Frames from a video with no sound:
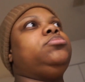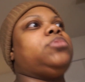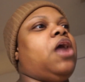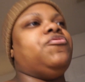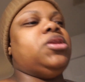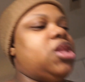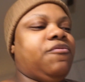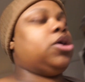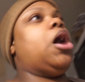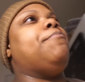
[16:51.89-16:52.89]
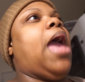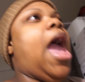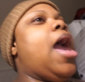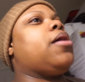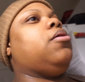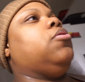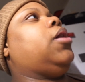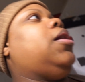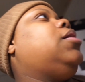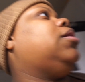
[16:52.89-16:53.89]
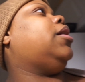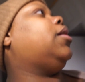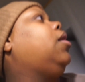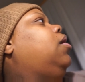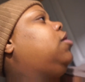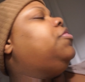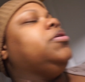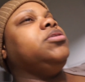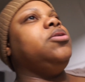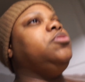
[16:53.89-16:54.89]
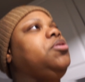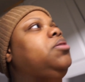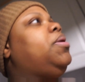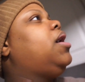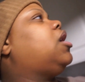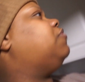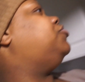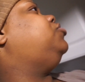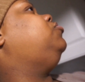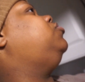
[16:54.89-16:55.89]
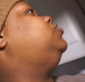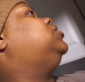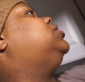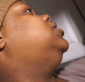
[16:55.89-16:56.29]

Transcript: I've never come back. Okay, like there's no turning back after you use it.